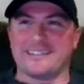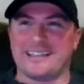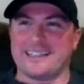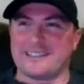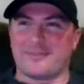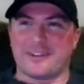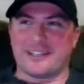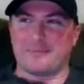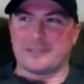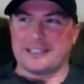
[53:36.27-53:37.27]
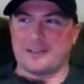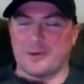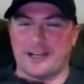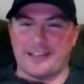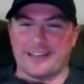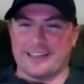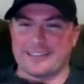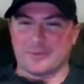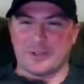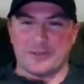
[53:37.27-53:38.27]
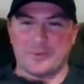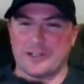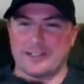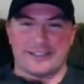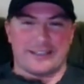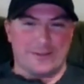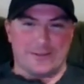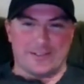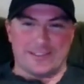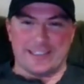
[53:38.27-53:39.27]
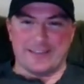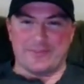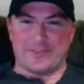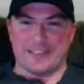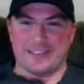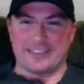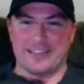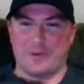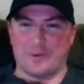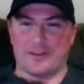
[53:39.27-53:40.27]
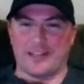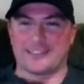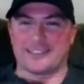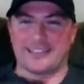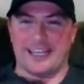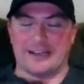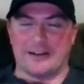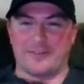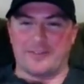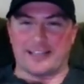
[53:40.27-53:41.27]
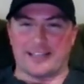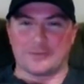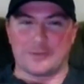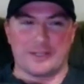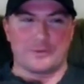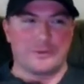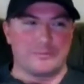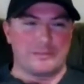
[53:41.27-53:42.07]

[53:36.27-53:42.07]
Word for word: It is funny, but in a way, that's where you want it to go. If uh, if you want things to take off, that's the way you want